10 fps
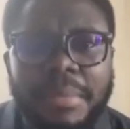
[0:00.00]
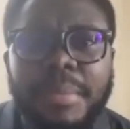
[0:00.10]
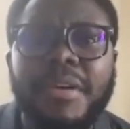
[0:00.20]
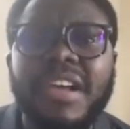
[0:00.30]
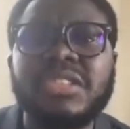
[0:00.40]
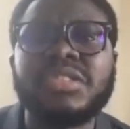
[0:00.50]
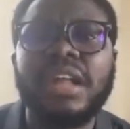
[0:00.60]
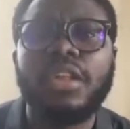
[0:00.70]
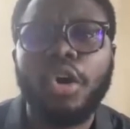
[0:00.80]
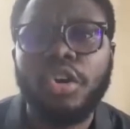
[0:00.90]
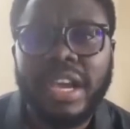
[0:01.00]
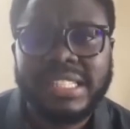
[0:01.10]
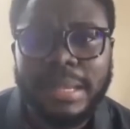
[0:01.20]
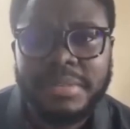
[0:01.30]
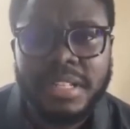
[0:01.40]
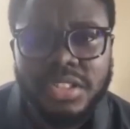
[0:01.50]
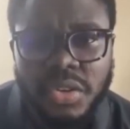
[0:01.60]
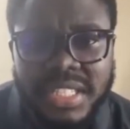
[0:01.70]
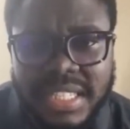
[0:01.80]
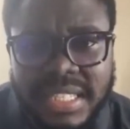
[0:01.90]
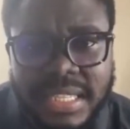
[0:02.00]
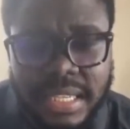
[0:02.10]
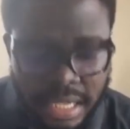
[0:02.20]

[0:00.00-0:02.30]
"Prophet is without honor except in his own city."